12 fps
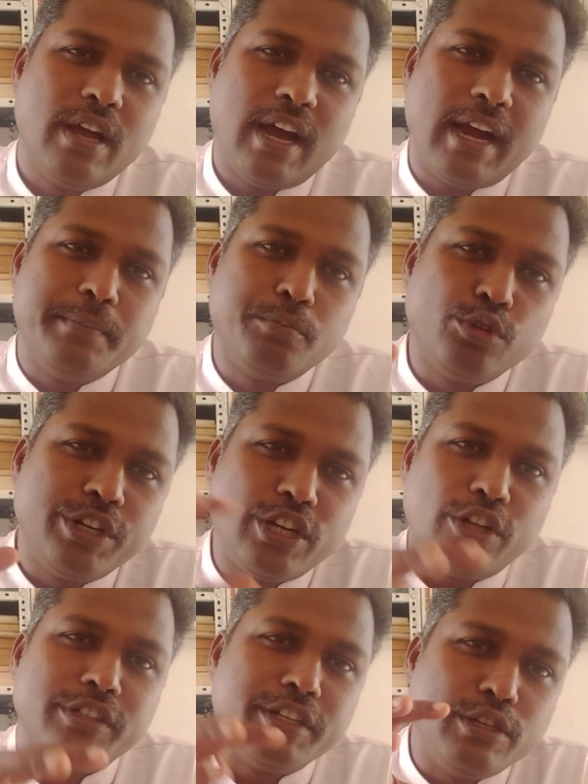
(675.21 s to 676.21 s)
and put it
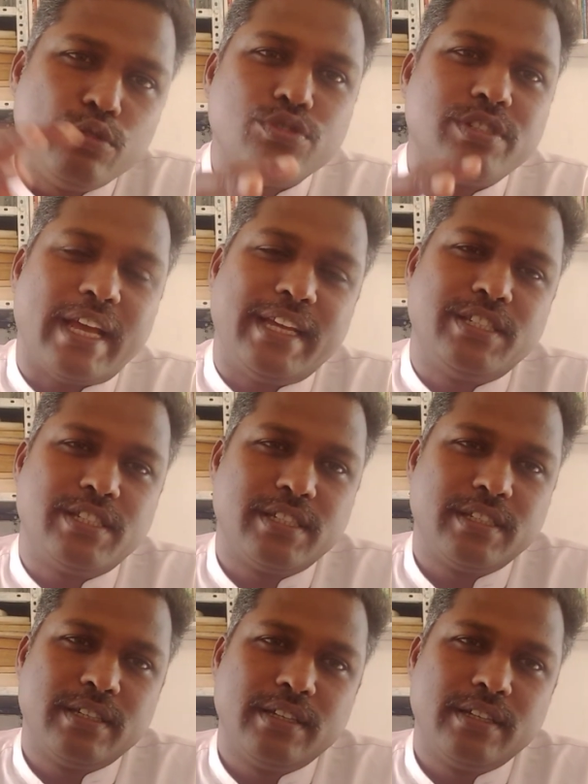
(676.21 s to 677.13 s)
on the new site,